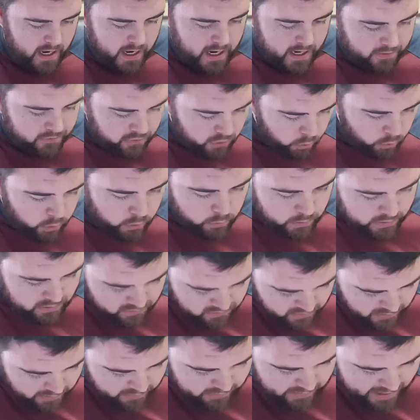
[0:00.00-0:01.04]
And so when we
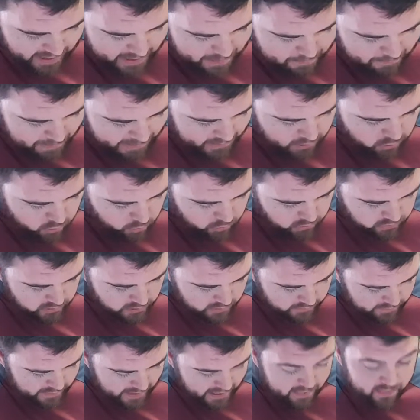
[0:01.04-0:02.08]
see that, Michael was
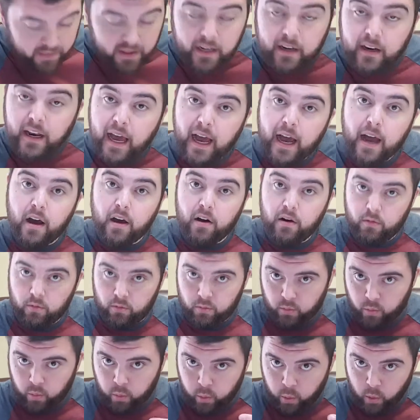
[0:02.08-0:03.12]
done that, and then
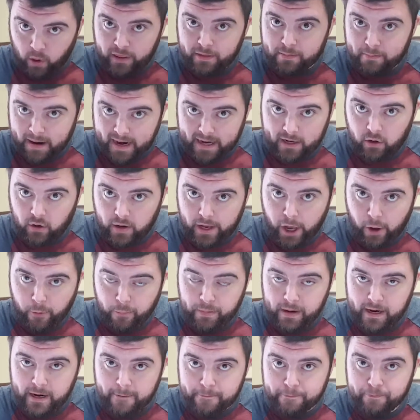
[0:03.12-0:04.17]
with Michael
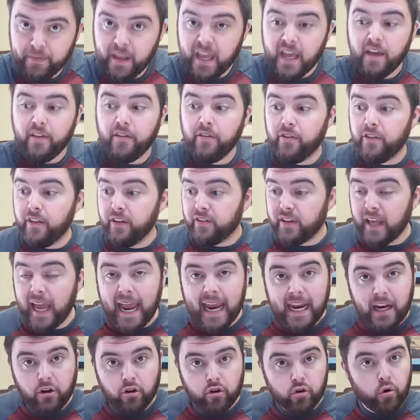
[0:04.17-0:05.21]
helping him, this
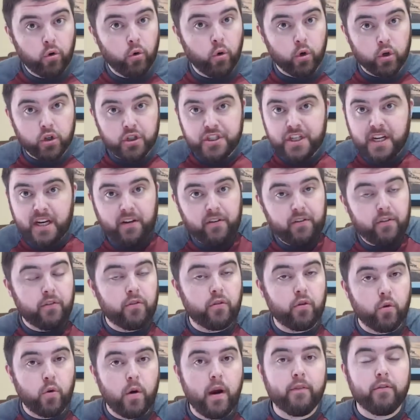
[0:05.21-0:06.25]
angel or
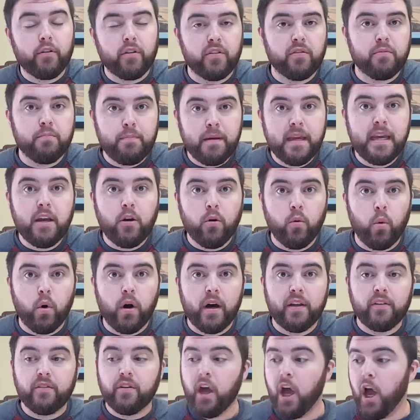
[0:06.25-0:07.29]
Jesus, whoever this being
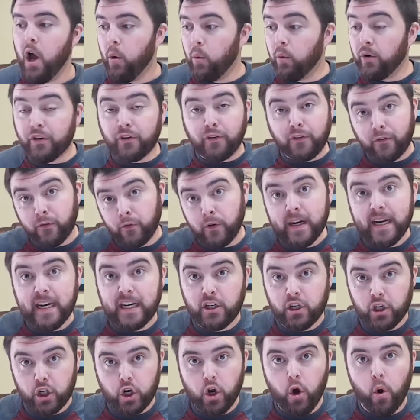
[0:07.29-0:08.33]
was free
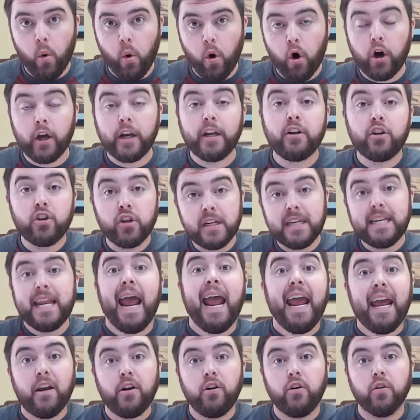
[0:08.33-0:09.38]
to go on to
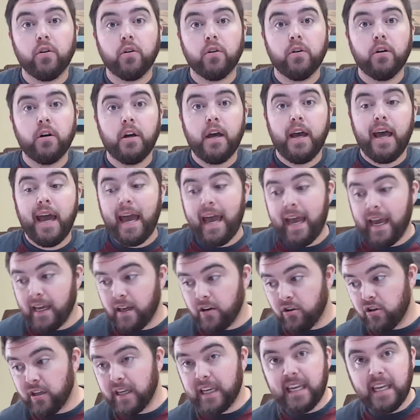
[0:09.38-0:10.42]
Daniel
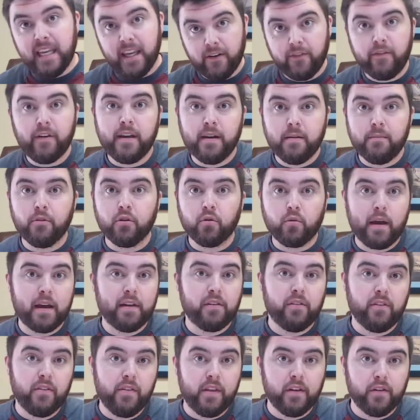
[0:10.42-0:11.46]
and to give him the
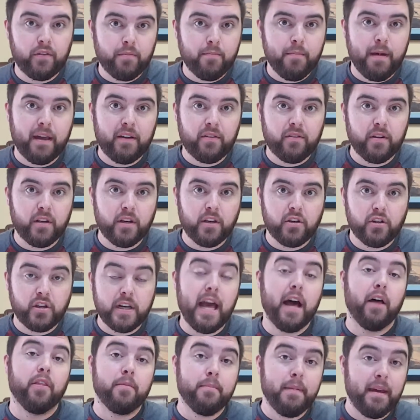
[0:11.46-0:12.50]
rest of this message.
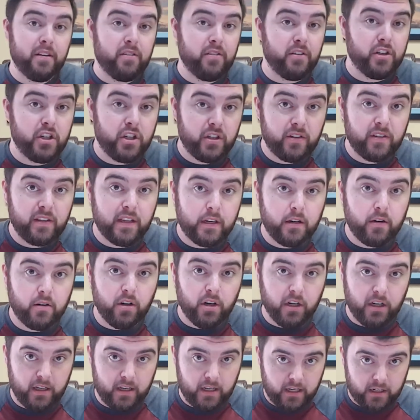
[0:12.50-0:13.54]
Now, the message is in
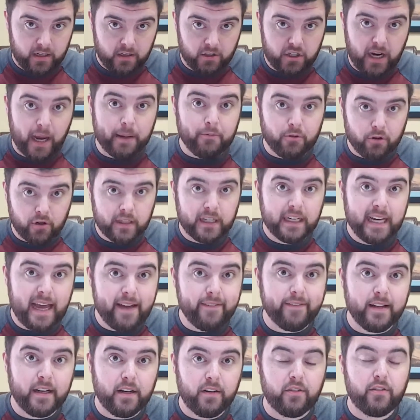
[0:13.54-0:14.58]
chapter
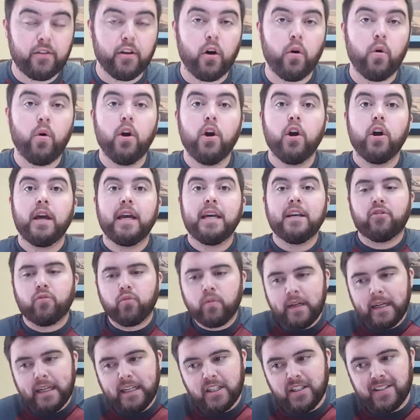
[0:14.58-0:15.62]
11, so it's
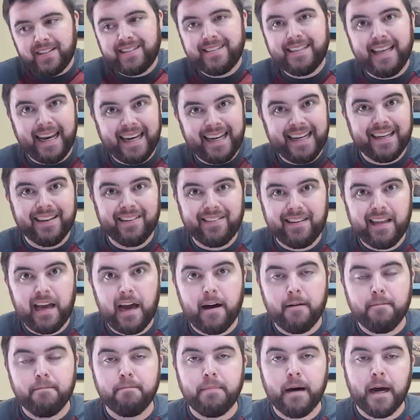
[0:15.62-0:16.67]
really just setting us
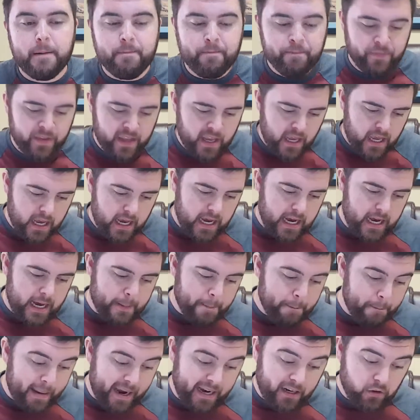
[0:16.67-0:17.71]
up, but
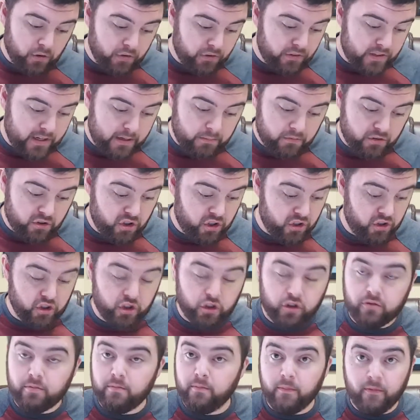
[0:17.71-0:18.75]
Michael seems to
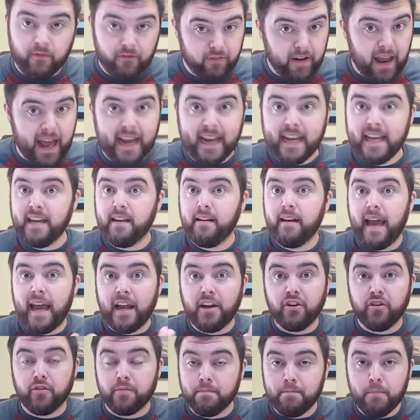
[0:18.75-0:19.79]
just fly in
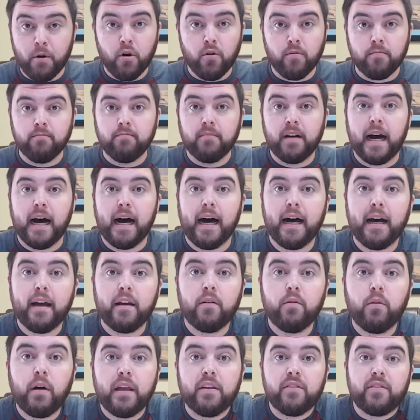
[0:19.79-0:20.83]
and just boom,
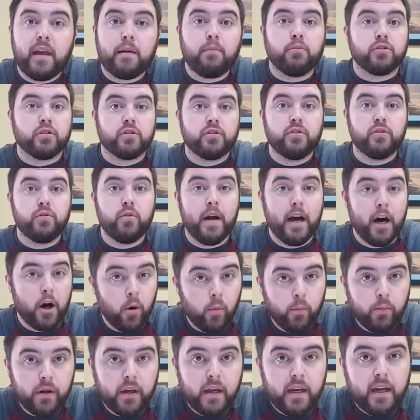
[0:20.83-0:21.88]
is able to
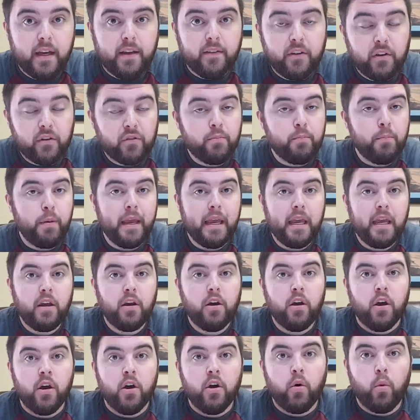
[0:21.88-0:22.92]
help this
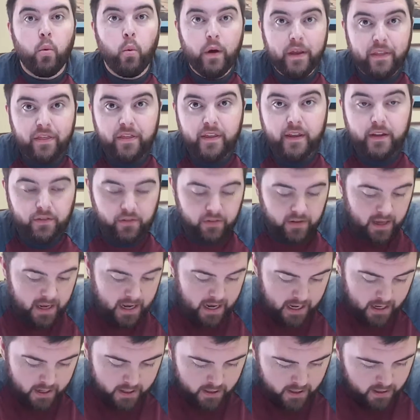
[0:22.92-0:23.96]
being with this
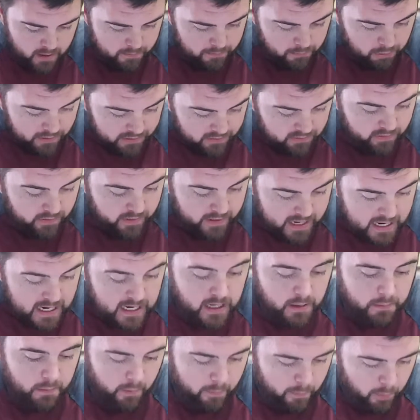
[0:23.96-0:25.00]
prince of the
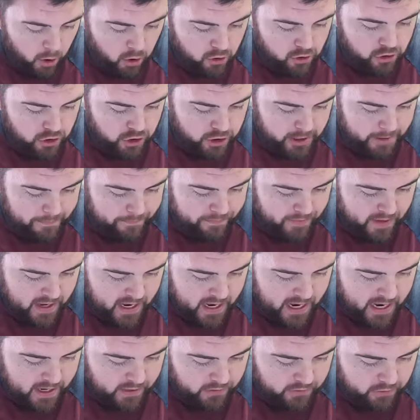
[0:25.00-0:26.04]
kingdom of Persia.
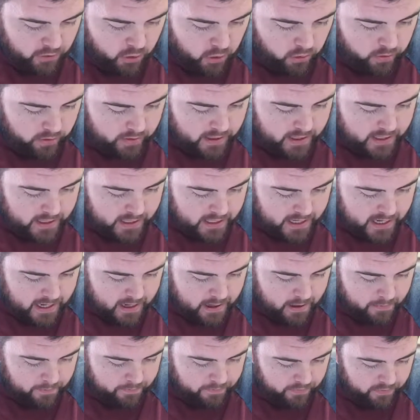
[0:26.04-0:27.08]
And so then
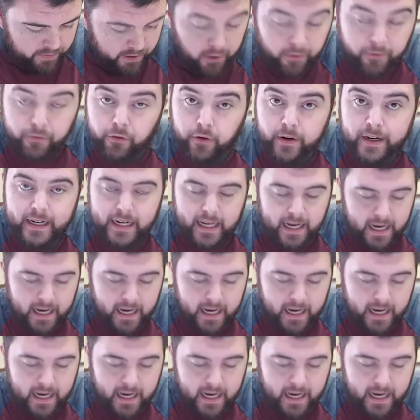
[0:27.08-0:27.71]
they're freed